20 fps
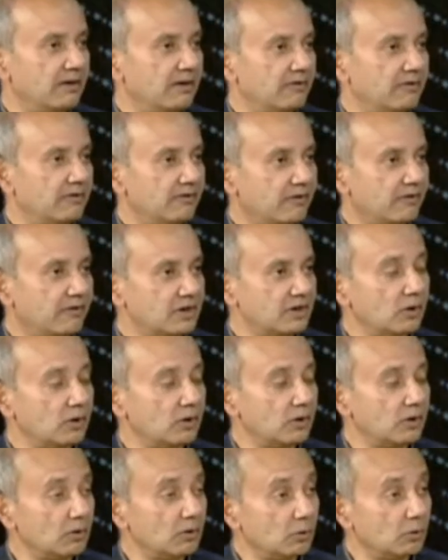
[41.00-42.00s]
First of
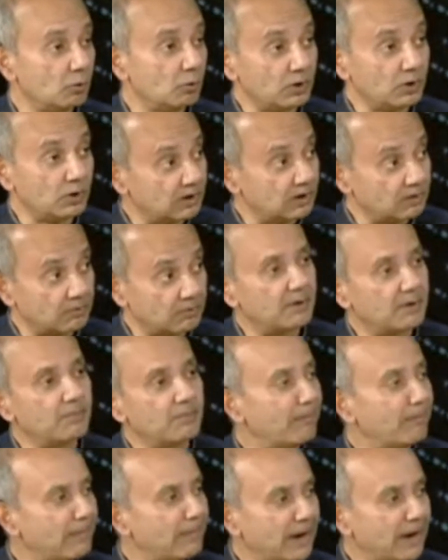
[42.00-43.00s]
all,
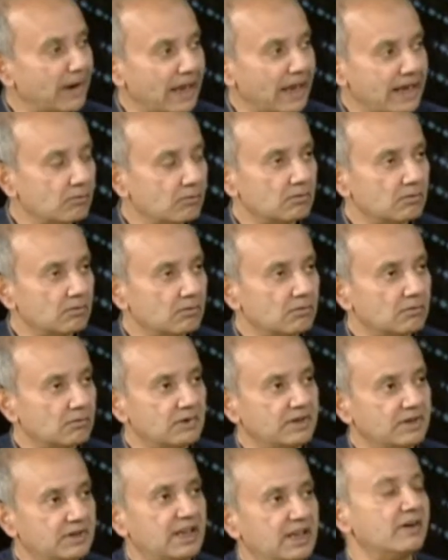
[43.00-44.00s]
there are many
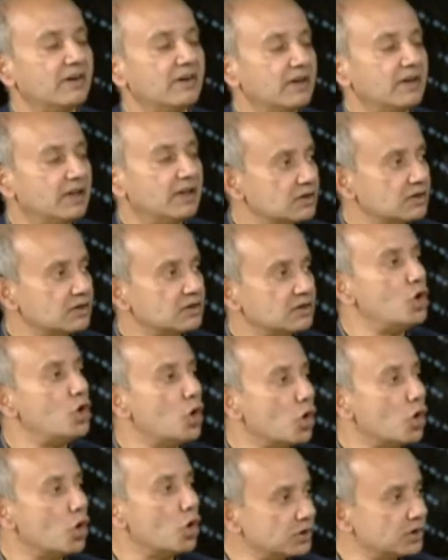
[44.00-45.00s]
definitions
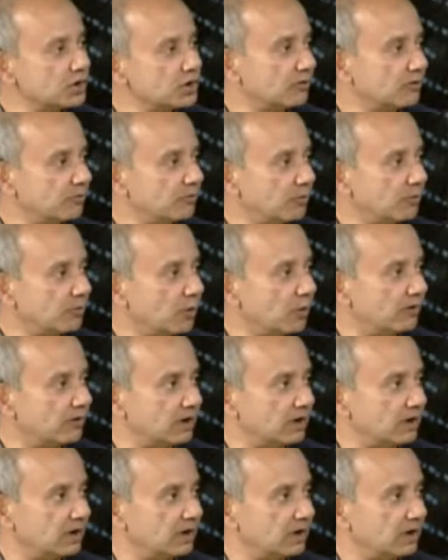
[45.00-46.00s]
or notions of
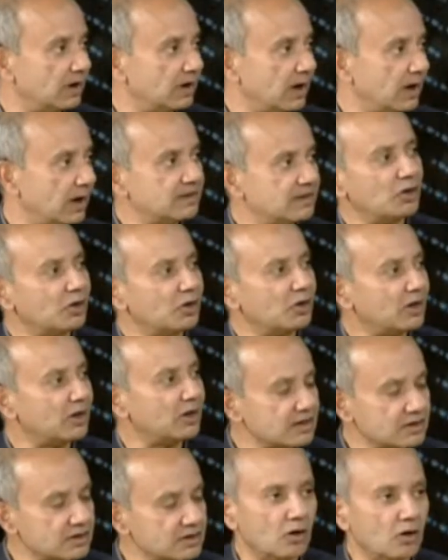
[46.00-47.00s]
poverty. I mean,
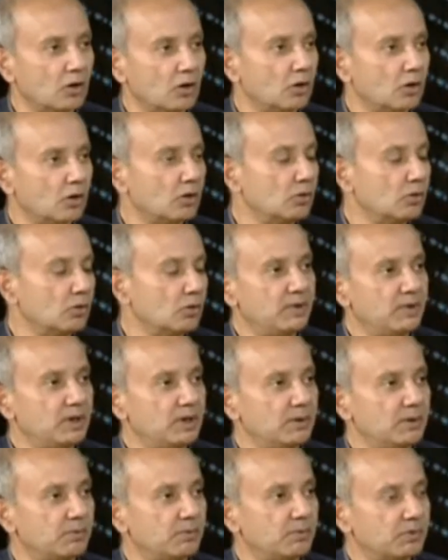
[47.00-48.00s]
it has to go with
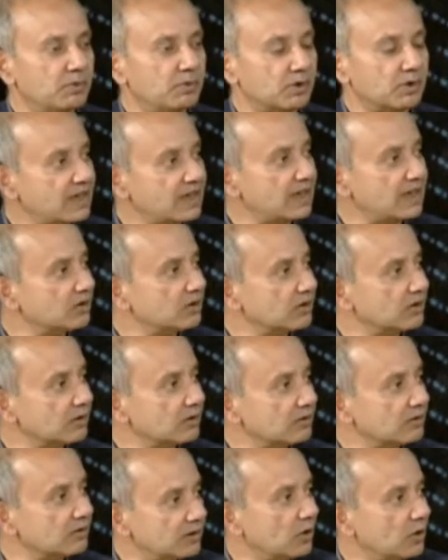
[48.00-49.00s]
people's sense
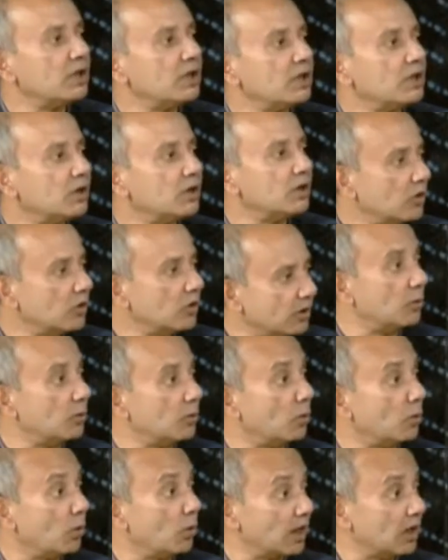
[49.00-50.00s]
of, whether or not
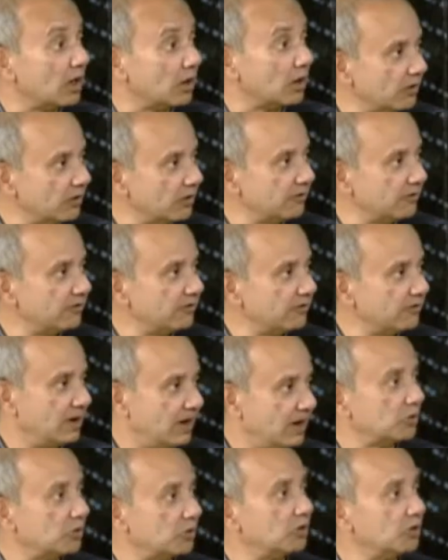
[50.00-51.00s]
they're well off,
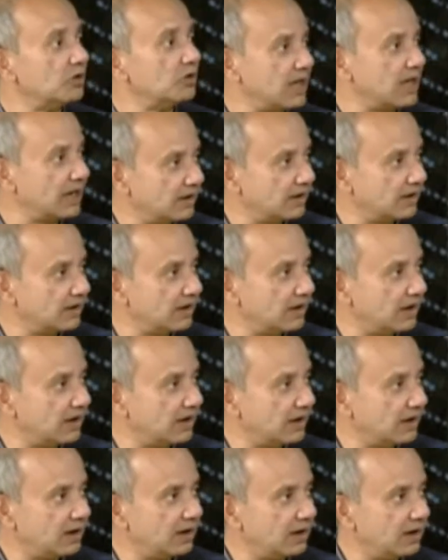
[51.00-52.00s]
how contented they
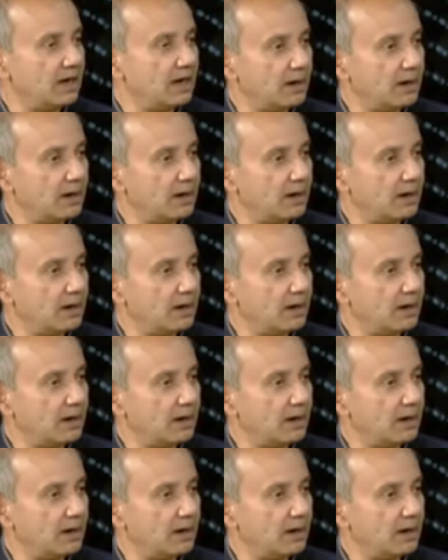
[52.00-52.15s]
are.